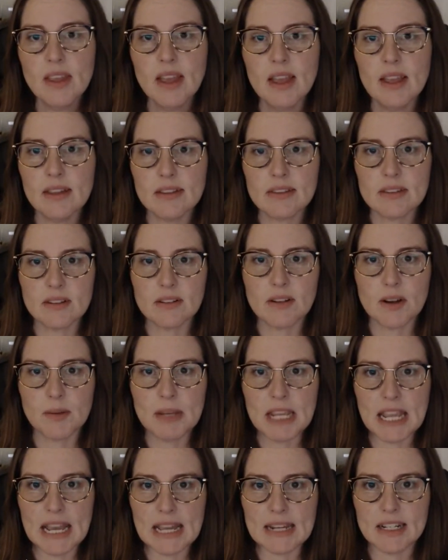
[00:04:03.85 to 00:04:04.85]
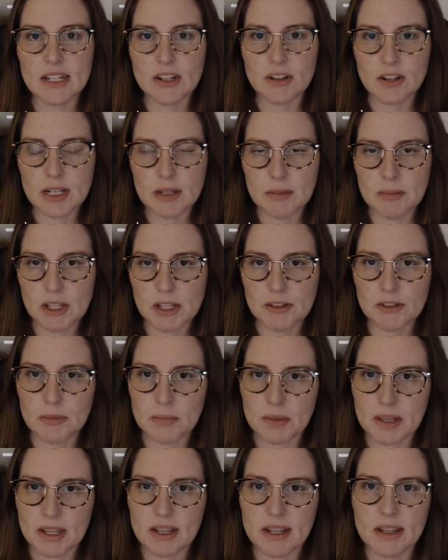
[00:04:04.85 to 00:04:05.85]
And so I'll be adding your email to
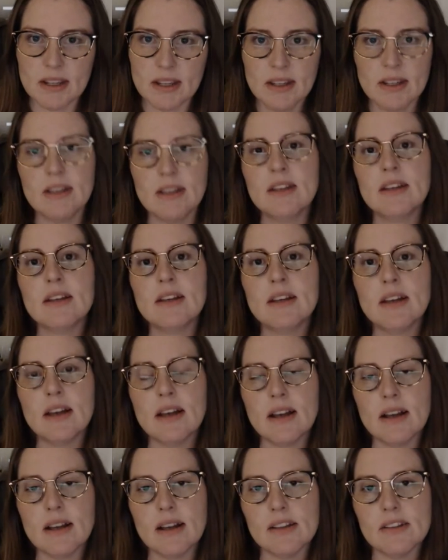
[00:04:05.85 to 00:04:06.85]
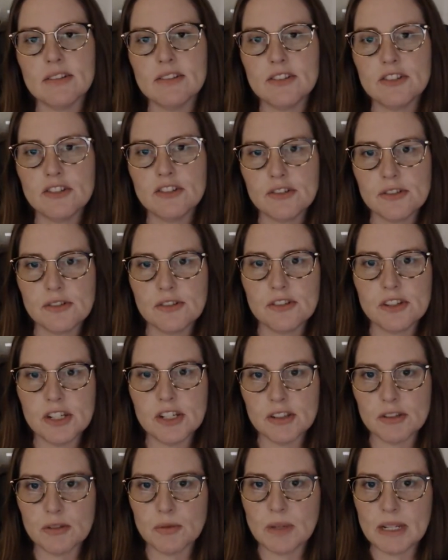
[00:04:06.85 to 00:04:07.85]
my G
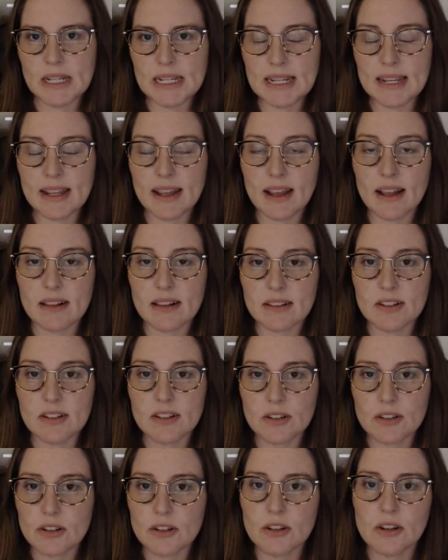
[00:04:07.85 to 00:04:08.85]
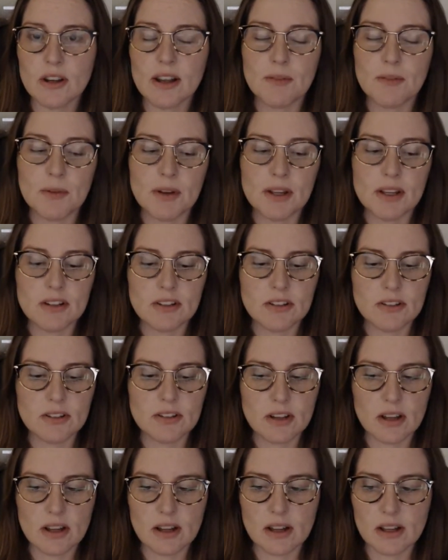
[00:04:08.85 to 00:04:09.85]
Suite calendar, which
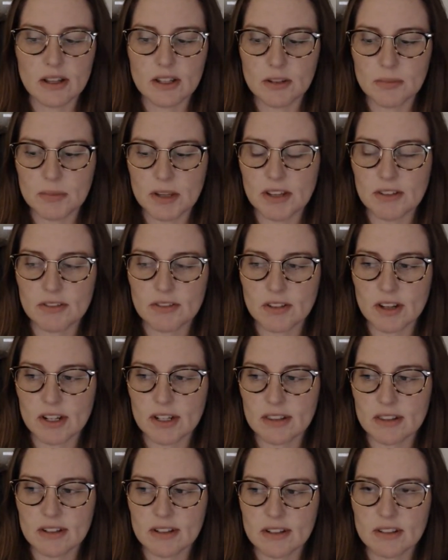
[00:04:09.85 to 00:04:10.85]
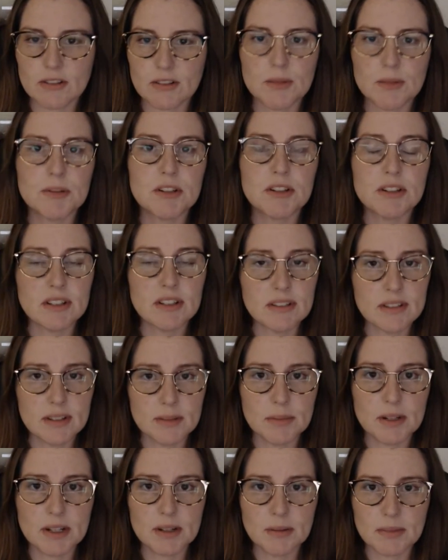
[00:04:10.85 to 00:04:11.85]
you may have read in the description is
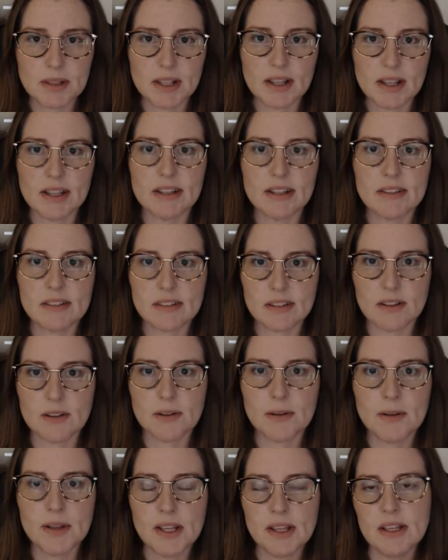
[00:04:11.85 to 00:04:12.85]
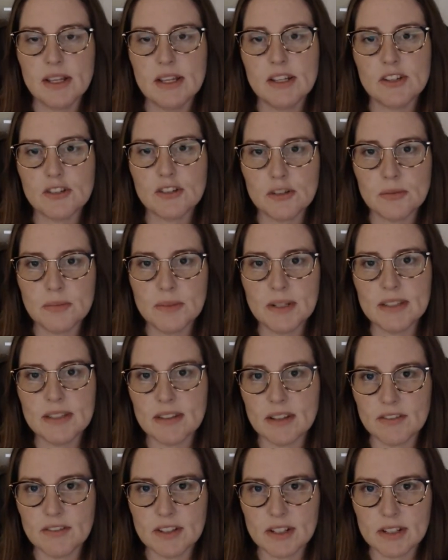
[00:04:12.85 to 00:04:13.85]
HIPAA compliant, so it should be
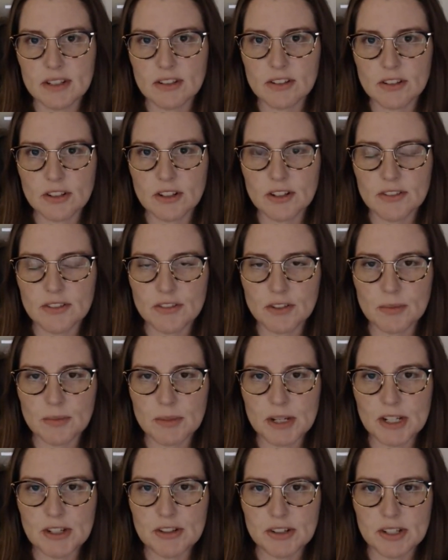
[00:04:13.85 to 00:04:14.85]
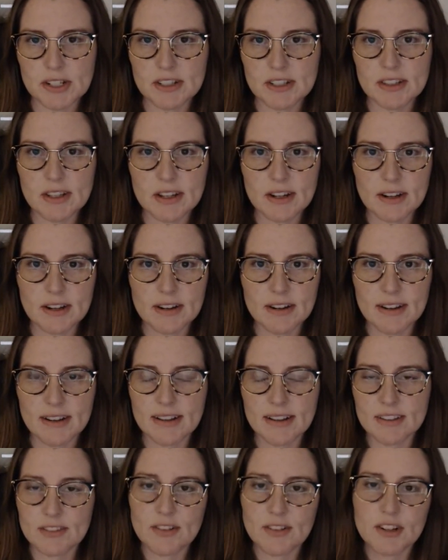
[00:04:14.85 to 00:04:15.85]
safe to enter your information in there
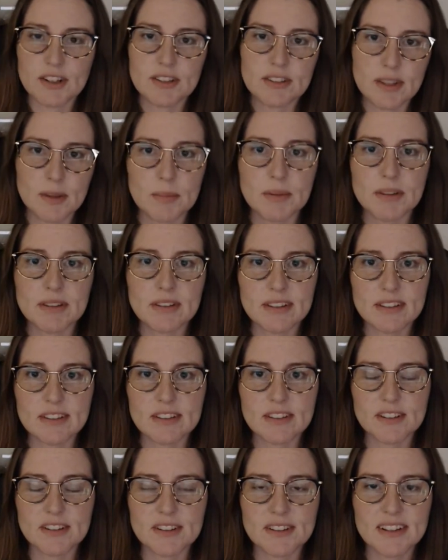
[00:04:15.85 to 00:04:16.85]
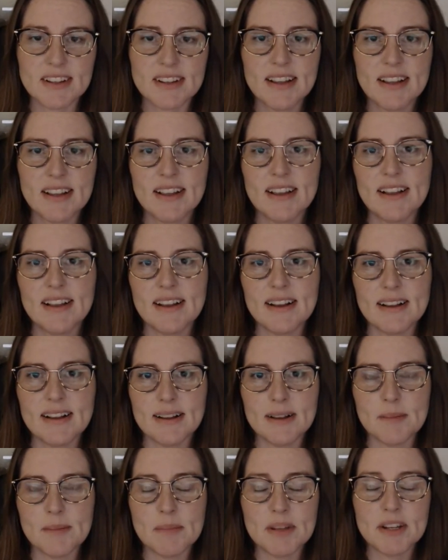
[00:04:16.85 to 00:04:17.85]
as far as HIPAA is concerned.
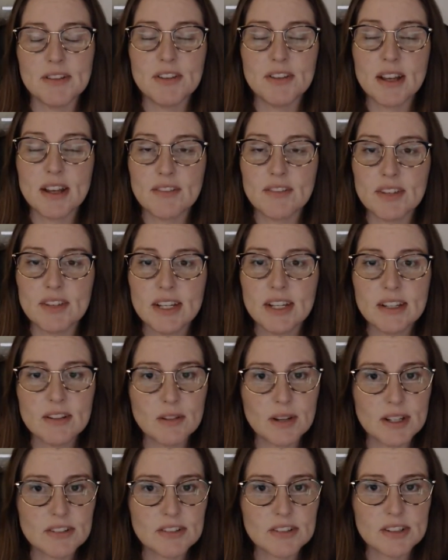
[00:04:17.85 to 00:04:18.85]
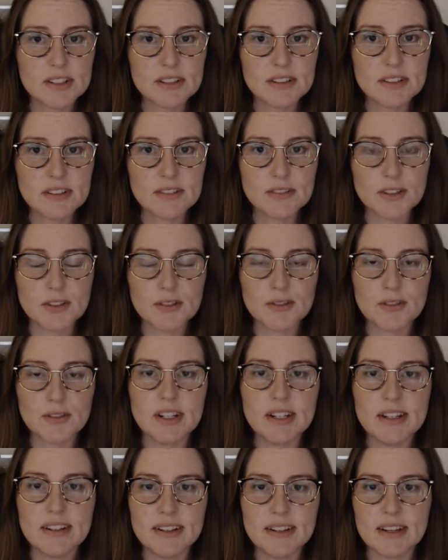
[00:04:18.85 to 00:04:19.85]
But if you have any questions, feel free
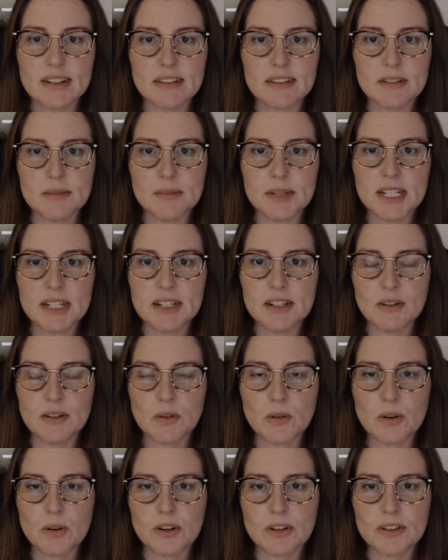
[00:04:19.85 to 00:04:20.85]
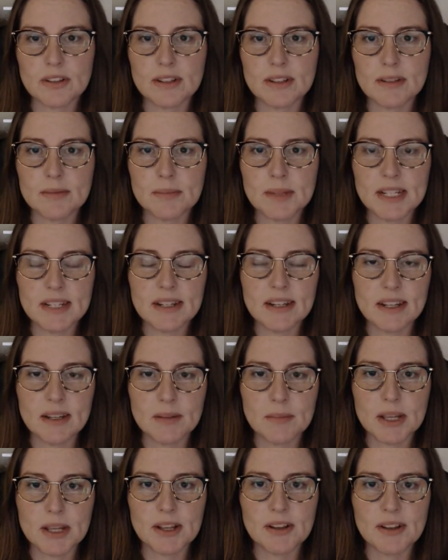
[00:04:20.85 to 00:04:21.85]
to text me or send me an
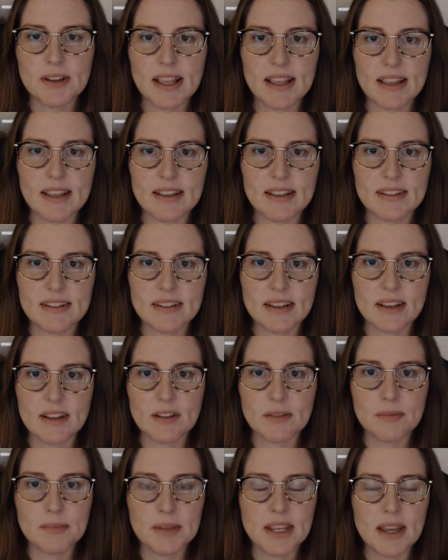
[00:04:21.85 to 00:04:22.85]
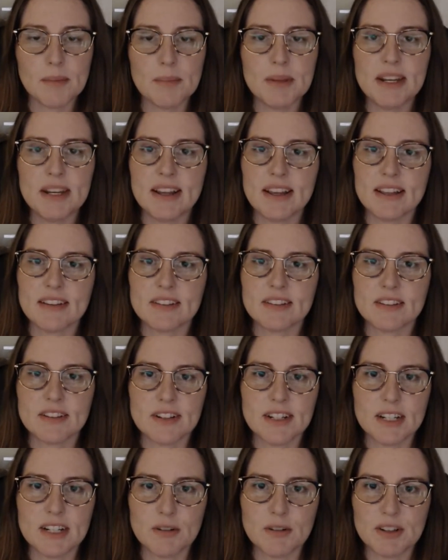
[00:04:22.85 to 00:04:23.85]
email, and I'll be happy to answer
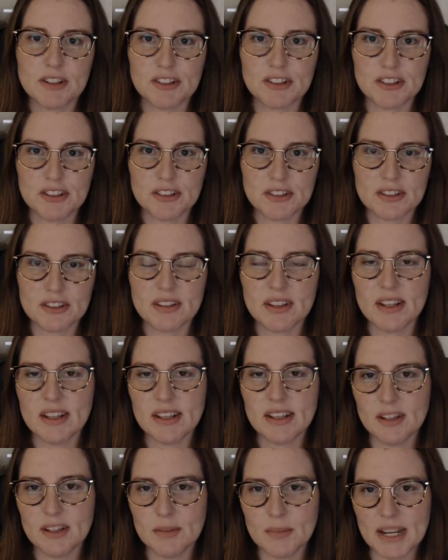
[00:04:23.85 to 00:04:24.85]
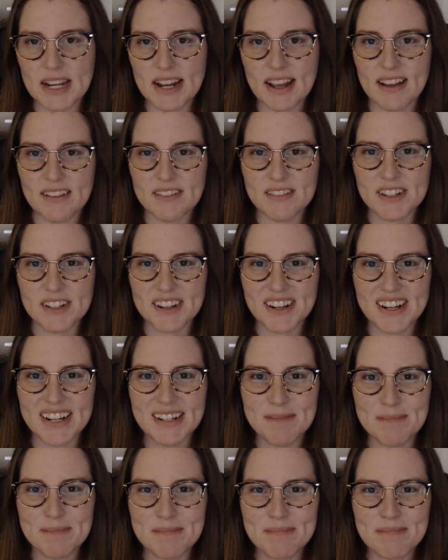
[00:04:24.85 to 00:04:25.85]
any questions you might have. All
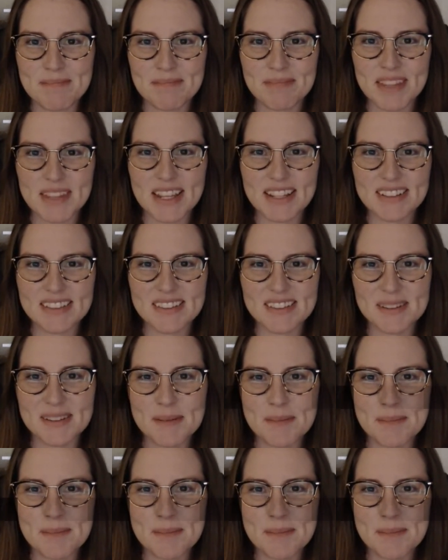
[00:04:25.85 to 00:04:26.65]
right, thanks.